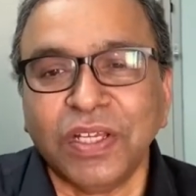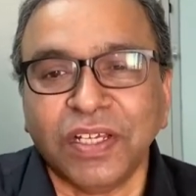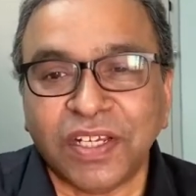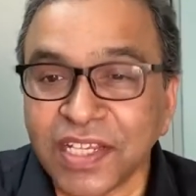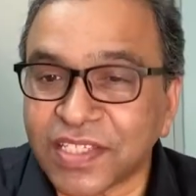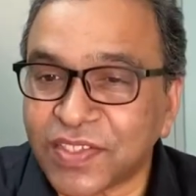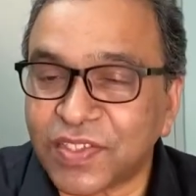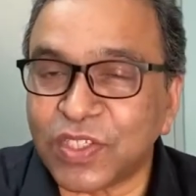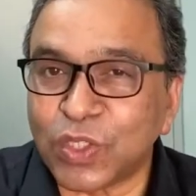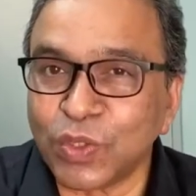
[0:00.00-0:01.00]
risks
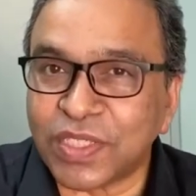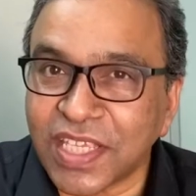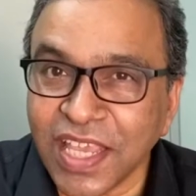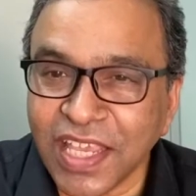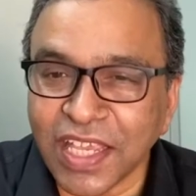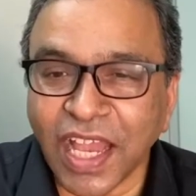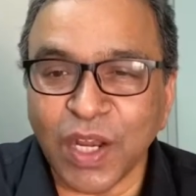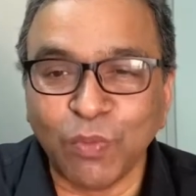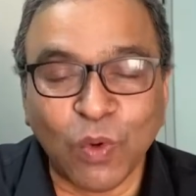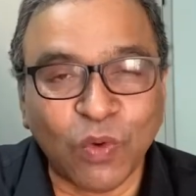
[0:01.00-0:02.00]
to see
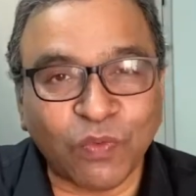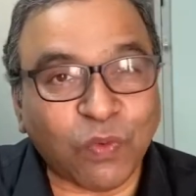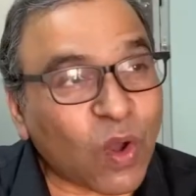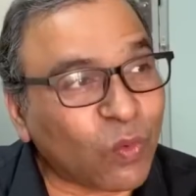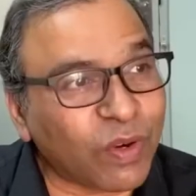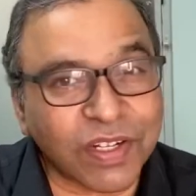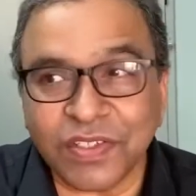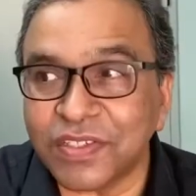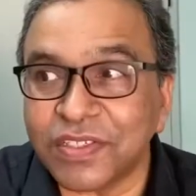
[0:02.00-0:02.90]
and move forwards.